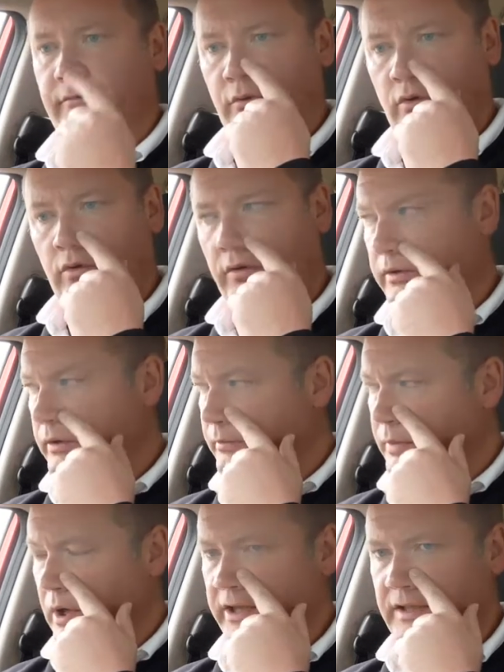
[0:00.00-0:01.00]
for the
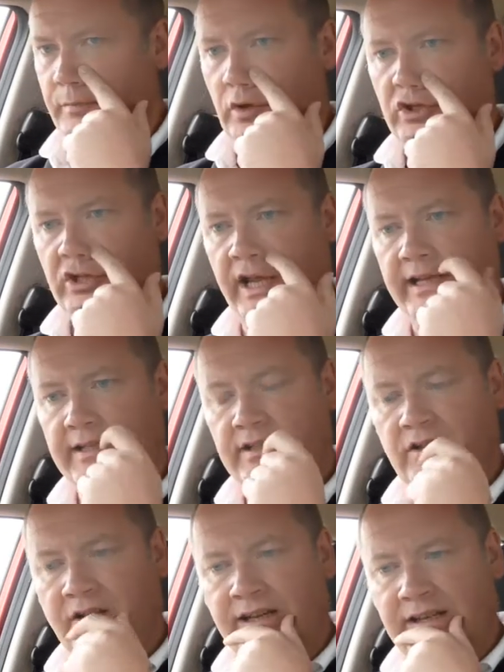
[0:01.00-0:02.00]
blind spot checks,
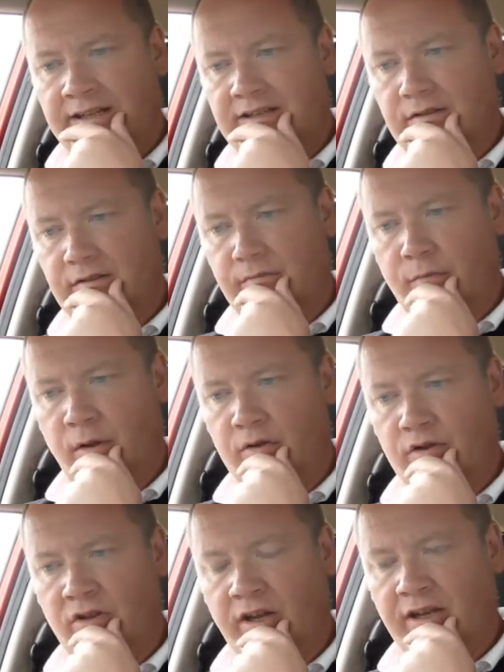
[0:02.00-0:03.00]
cyclists,
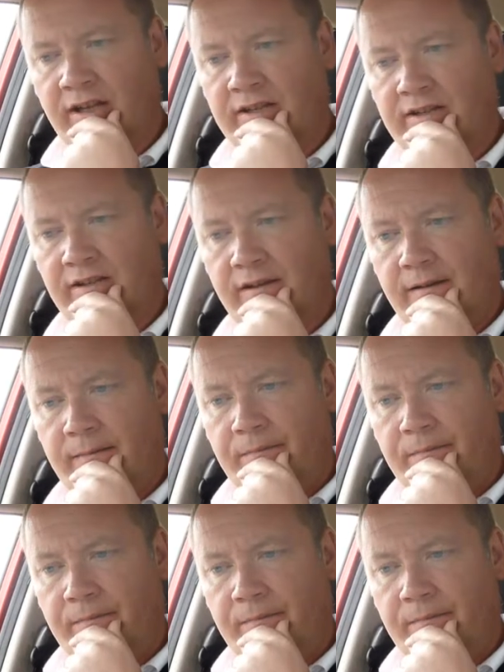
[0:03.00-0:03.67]
motorcyclists.